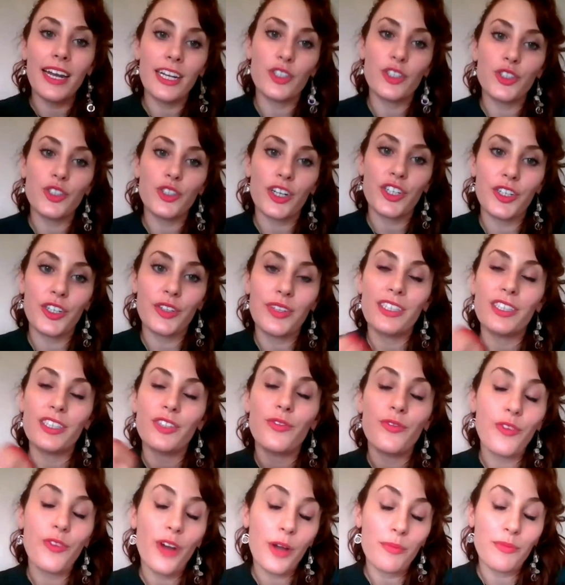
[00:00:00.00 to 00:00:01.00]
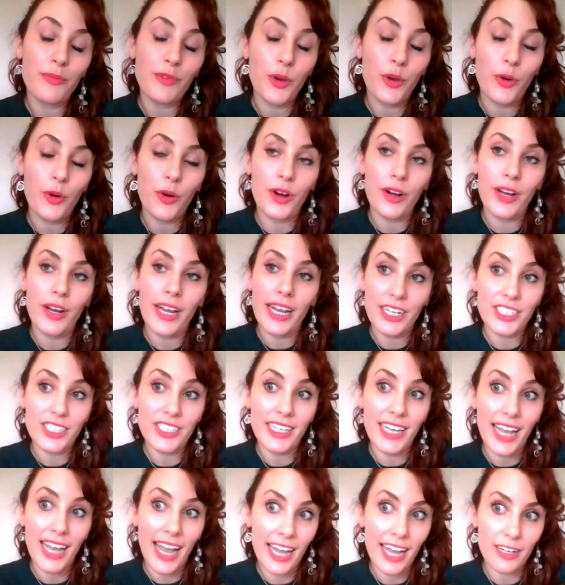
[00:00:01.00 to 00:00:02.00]
instruction list from your
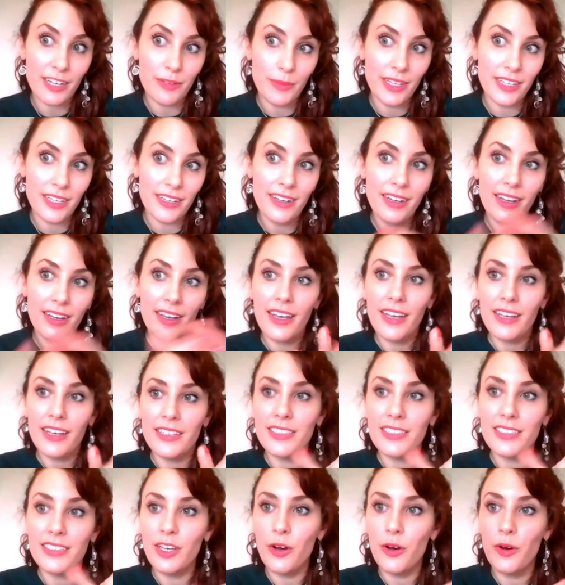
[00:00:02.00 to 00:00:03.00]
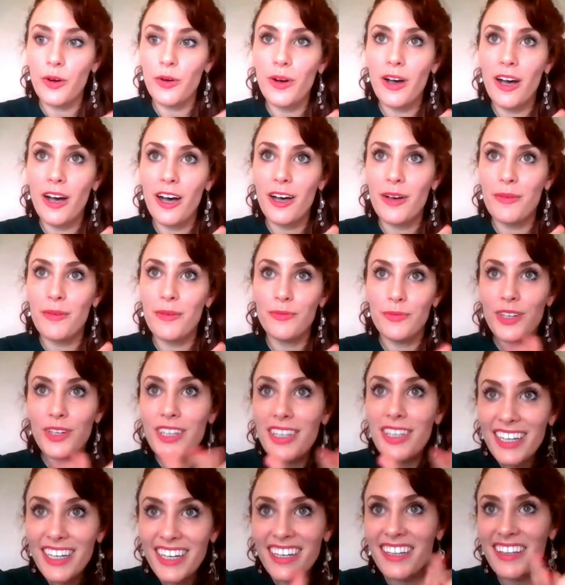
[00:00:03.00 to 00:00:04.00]
HC admin. So
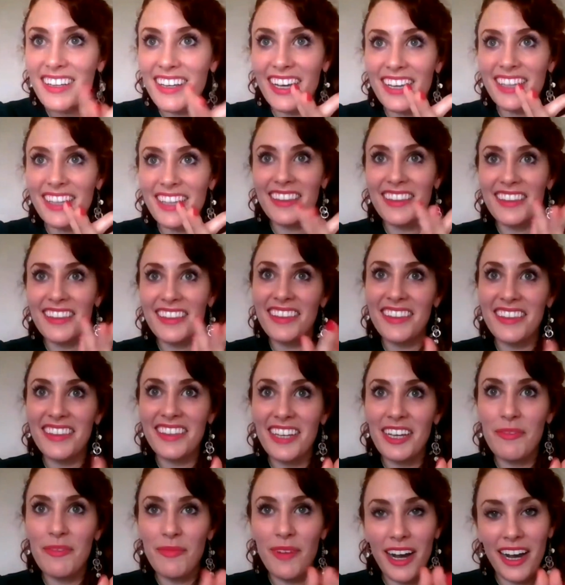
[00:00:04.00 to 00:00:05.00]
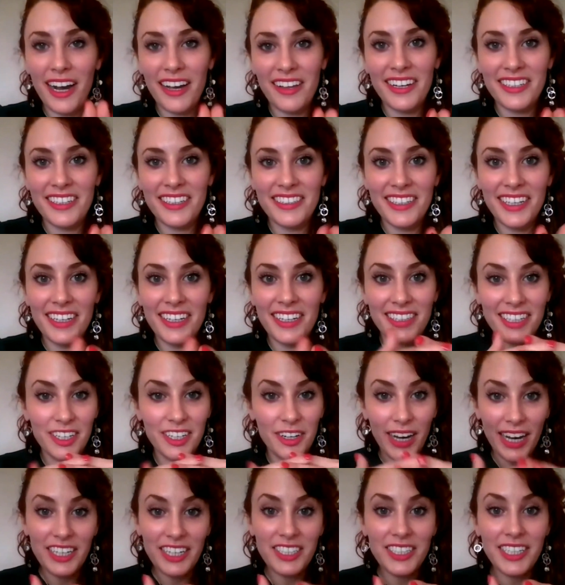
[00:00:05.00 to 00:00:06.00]
really, like, and I like to see it as like
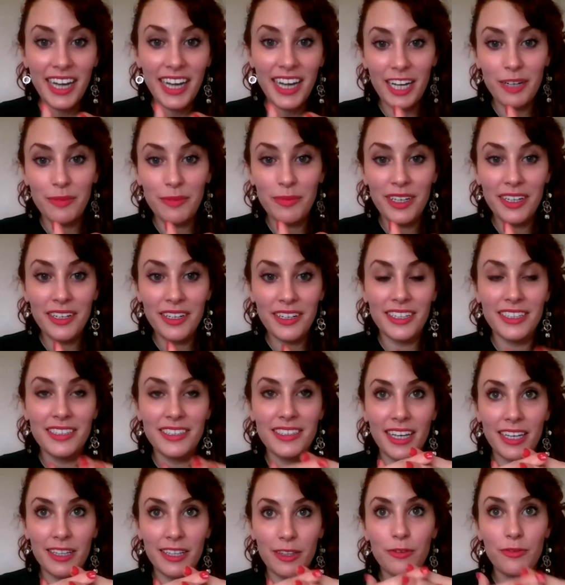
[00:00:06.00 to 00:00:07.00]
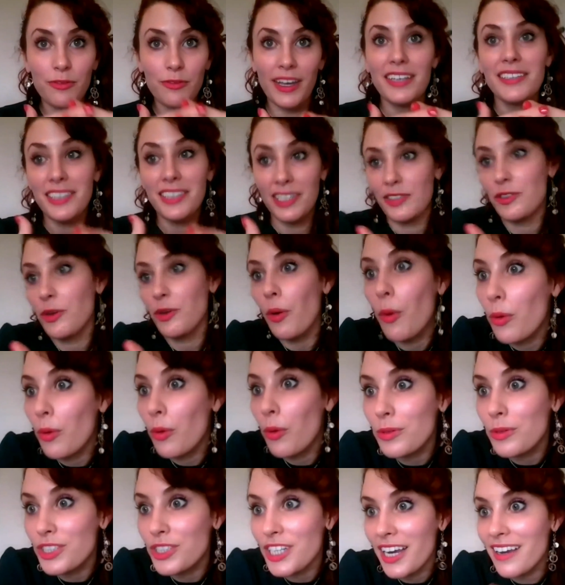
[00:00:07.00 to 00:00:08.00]
your HC admin is like the face into
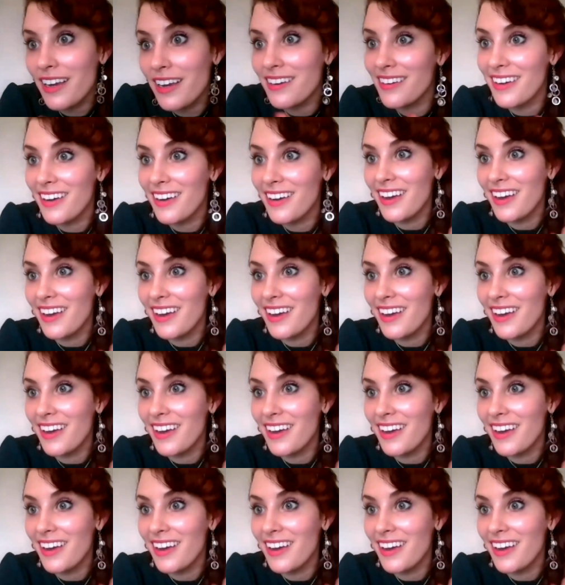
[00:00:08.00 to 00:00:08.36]
Holochain.